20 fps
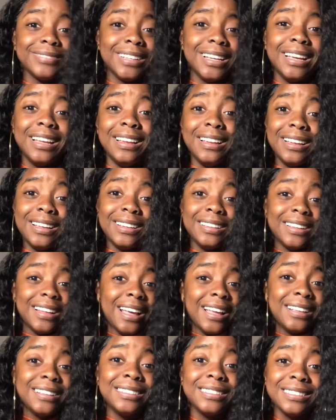and
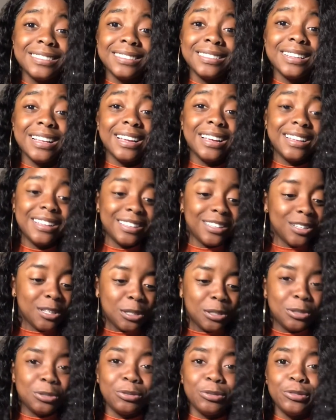then
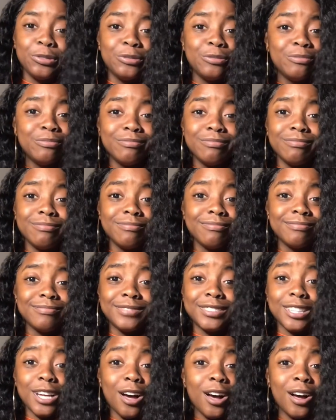you
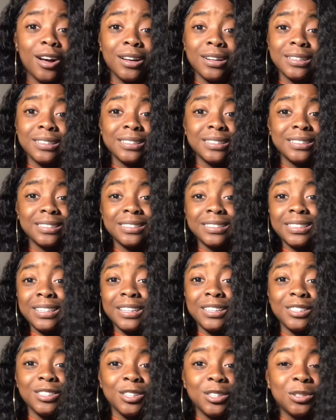talk, and
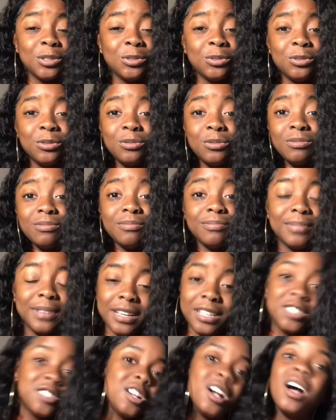then you
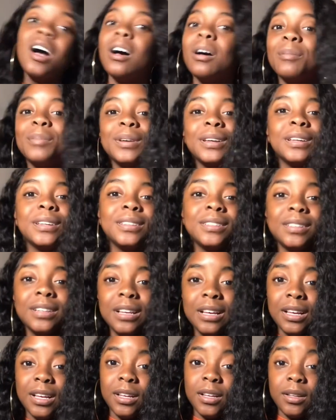pick a job and
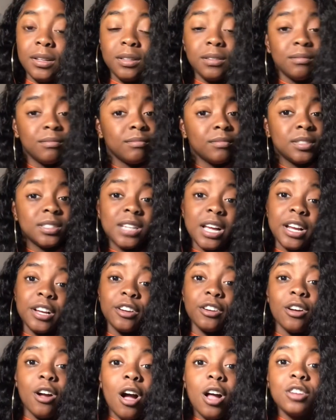sign
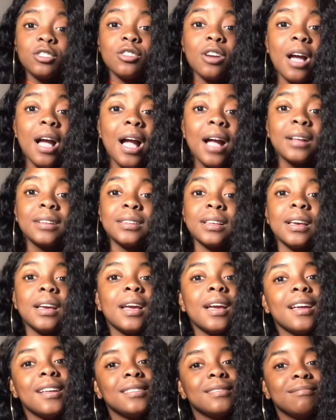your contract
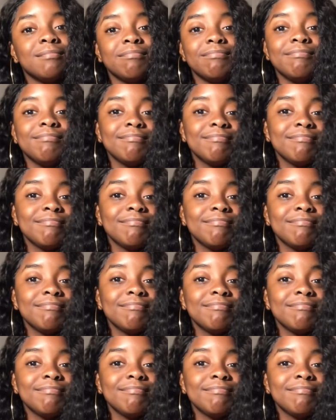and